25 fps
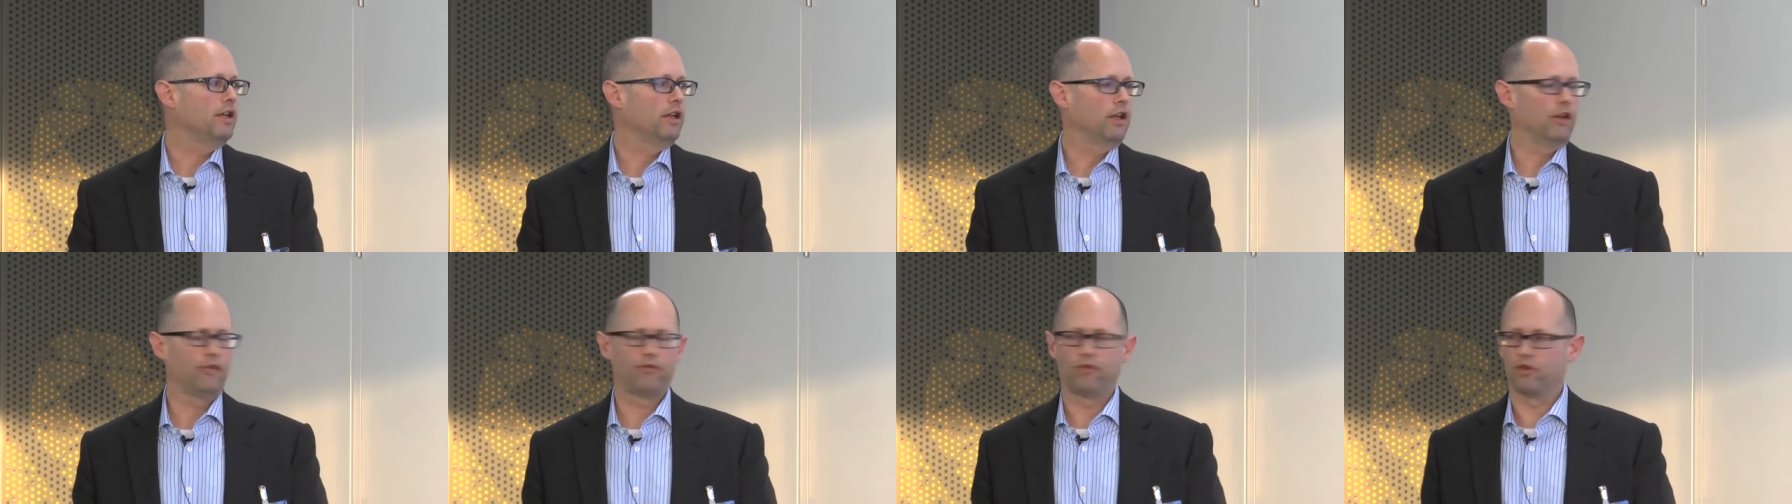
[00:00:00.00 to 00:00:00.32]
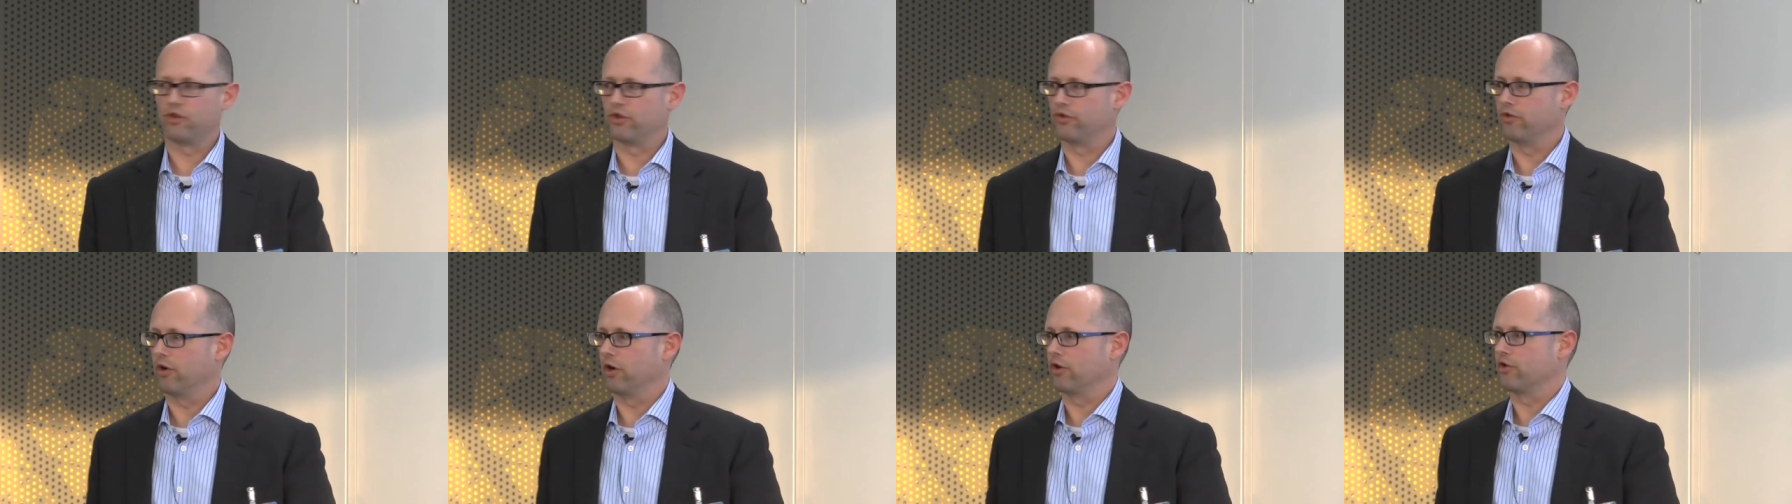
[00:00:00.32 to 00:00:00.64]

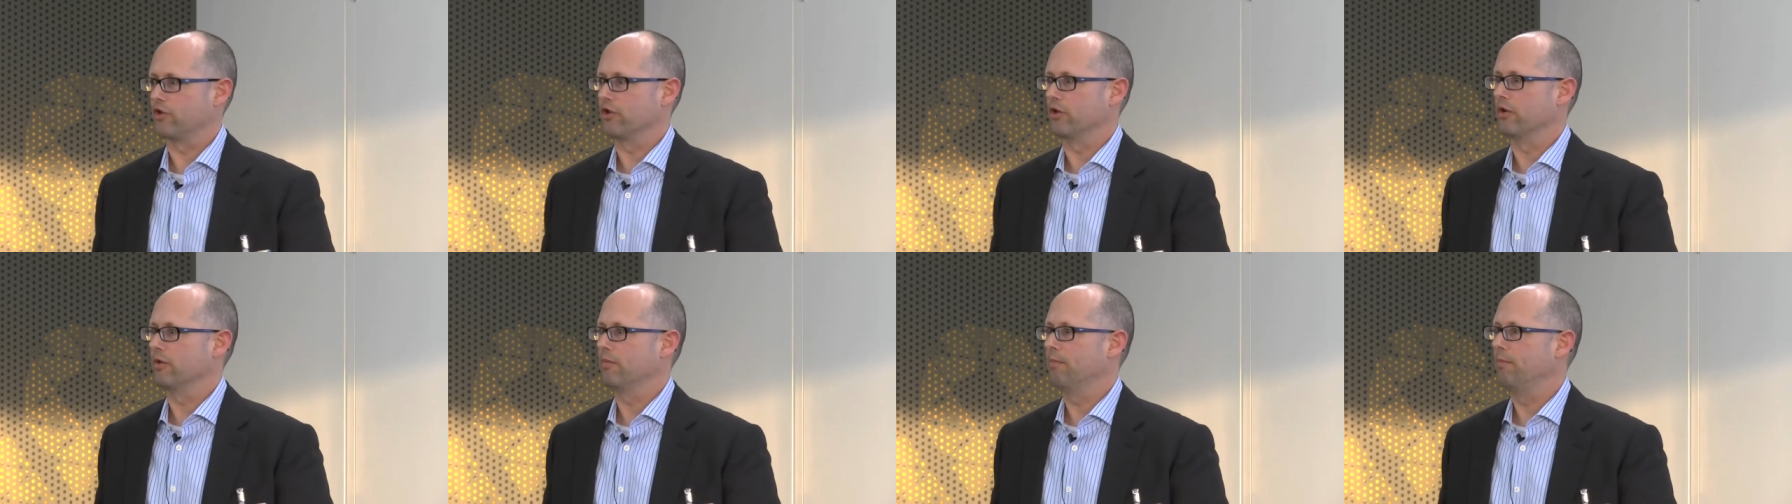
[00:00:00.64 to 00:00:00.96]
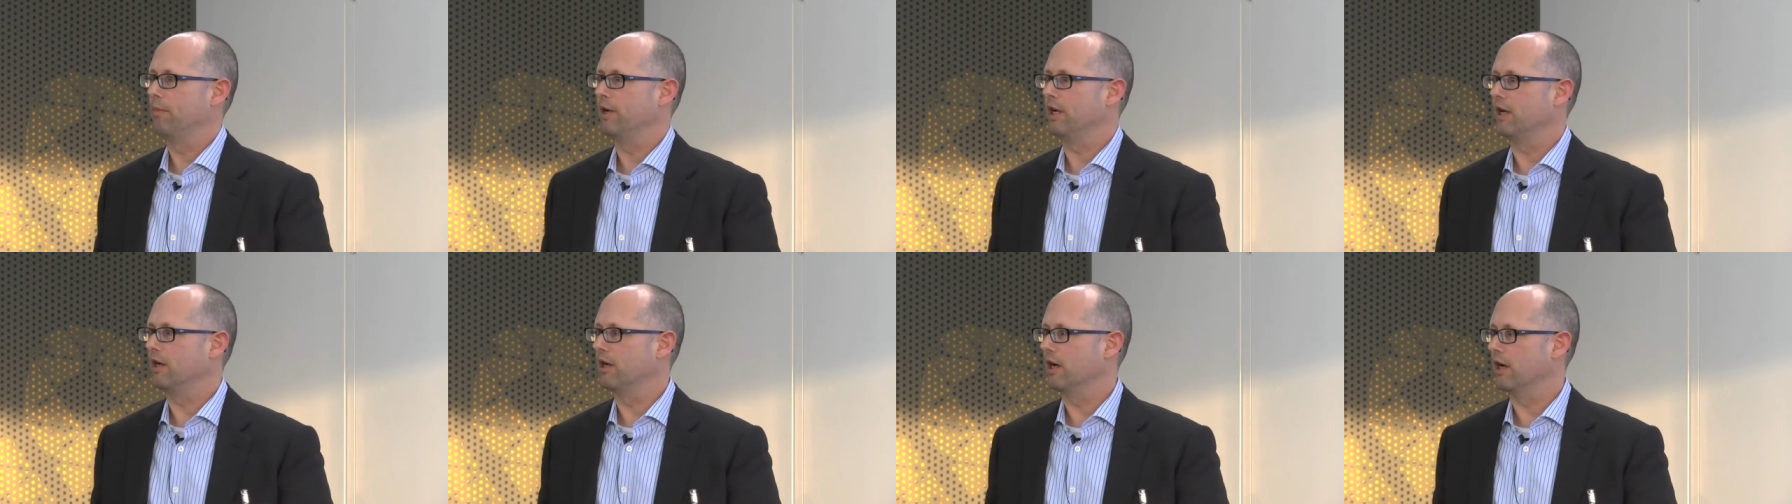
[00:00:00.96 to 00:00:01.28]
infrastructure
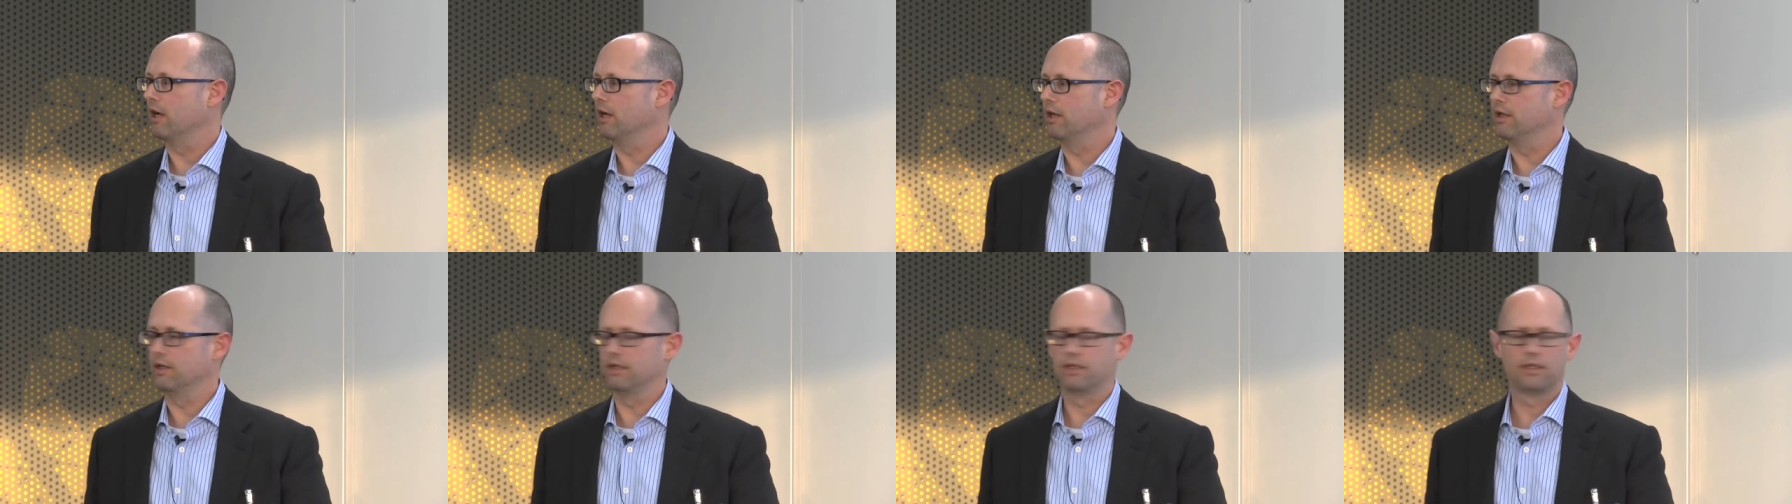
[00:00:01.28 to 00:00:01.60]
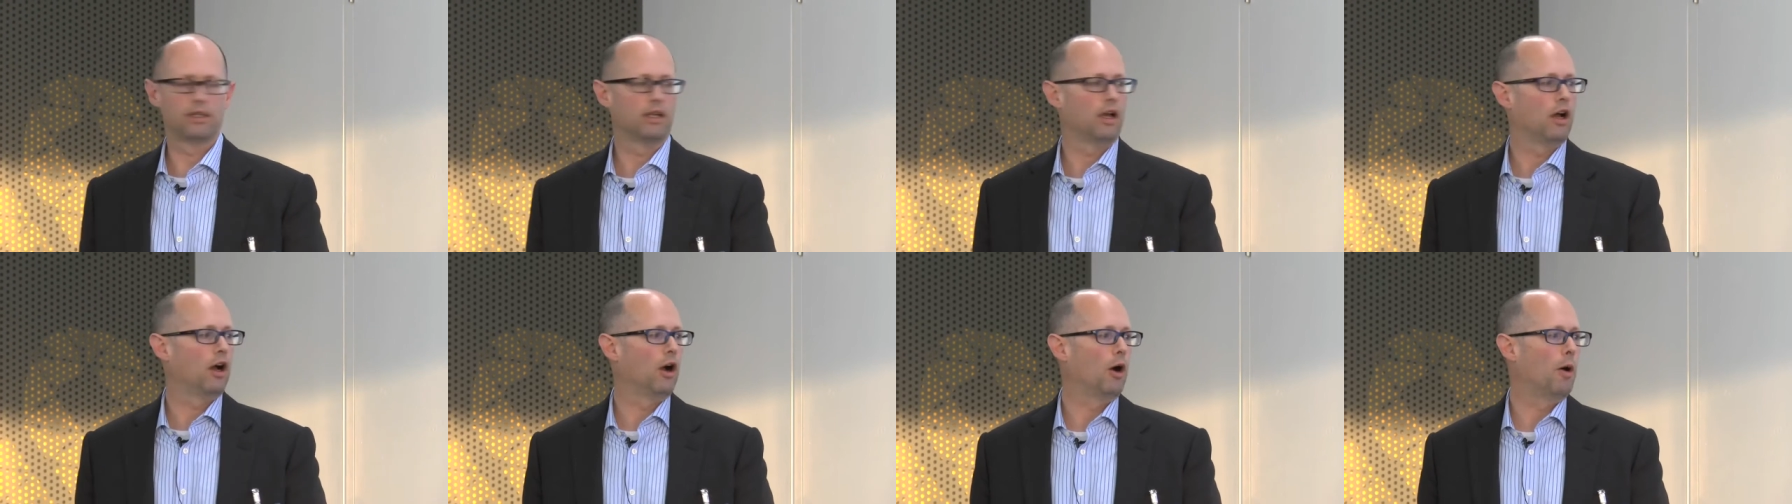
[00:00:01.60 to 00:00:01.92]

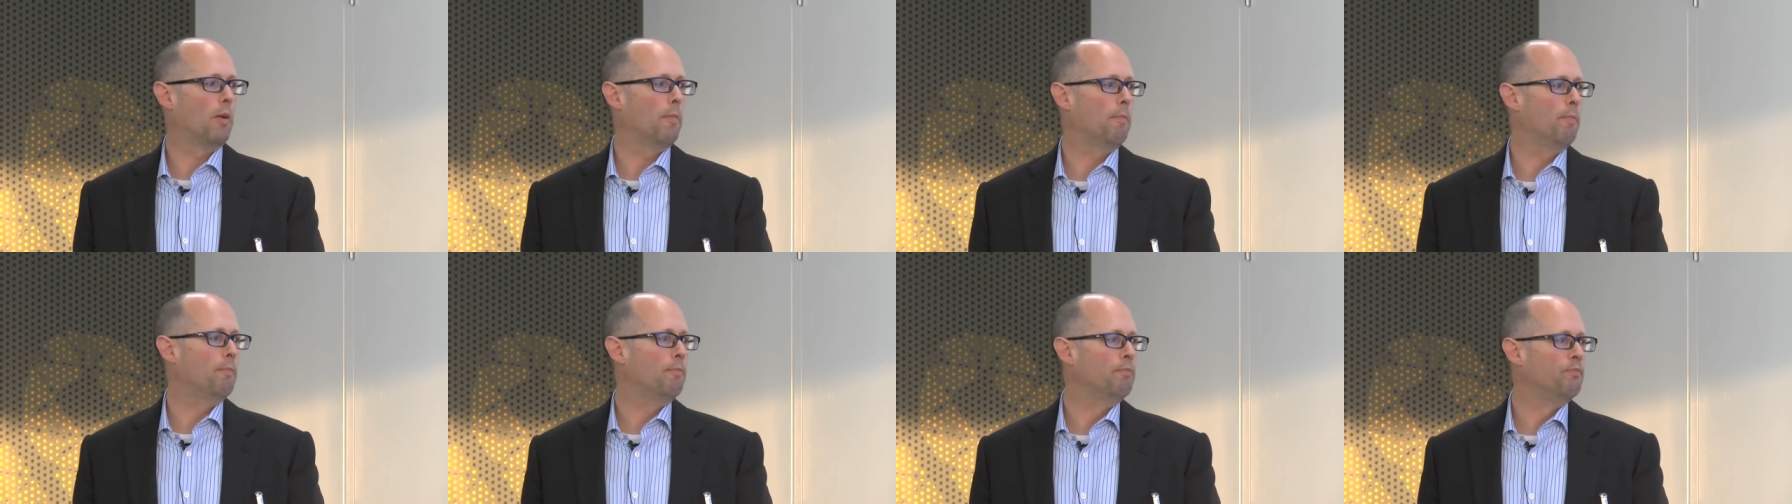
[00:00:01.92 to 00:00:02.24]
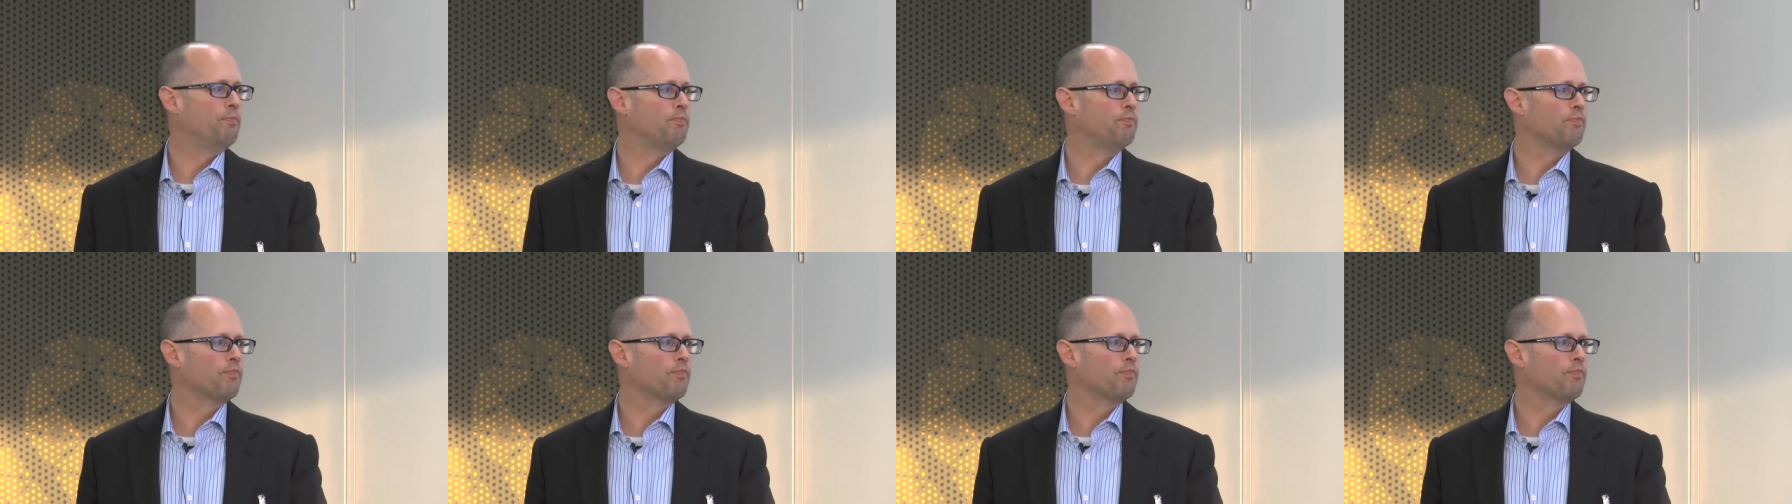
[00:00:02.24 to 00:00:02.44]
because um,